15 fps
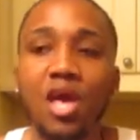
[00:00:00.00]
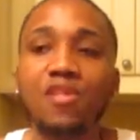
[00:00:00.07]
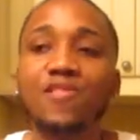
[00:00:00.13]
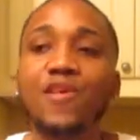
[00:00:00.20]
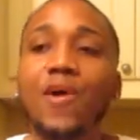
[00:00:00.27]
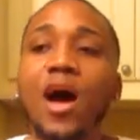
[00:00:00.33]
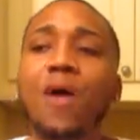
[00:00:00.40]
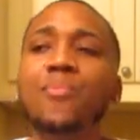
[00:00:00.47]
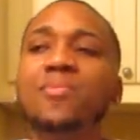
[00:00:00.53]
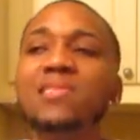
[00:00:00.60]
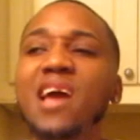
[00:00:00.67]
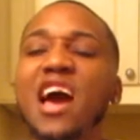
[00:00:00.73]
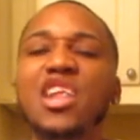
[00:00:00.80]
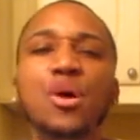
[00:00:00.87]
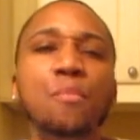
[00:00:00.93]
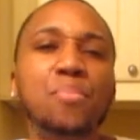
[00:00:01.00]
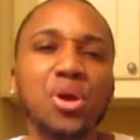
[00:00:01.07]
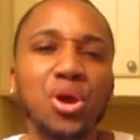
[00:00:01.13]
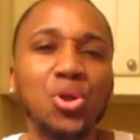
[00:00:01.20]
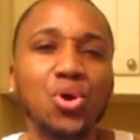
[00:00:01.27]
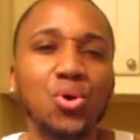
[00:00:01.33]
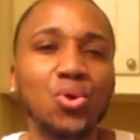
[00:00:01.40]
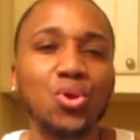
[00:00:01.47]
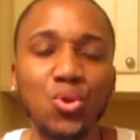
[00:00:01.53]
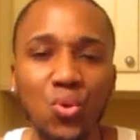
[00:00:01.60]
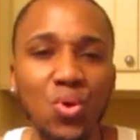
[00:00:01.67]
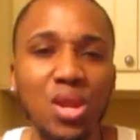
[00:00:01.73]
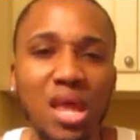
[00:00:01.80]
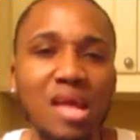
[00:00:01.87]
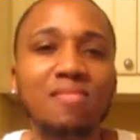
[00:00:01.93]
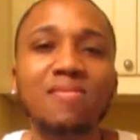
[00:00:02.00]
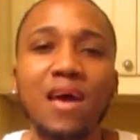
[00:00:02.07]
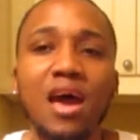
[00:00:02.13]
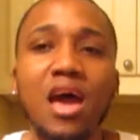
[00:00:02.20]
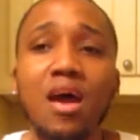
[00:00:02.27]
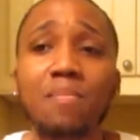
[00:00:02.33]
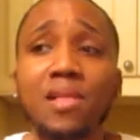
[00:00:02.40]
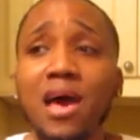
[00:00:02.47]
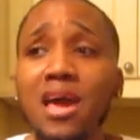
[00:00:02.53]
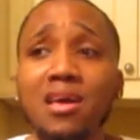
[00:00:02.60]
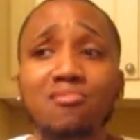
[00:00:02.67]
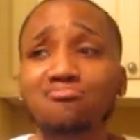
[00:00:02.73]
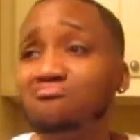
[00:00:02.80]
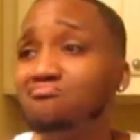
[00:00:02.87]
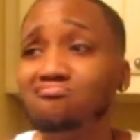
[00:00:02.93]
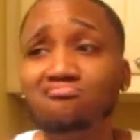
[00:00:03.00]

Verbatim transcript: So I was kind of bitter during that time. Like,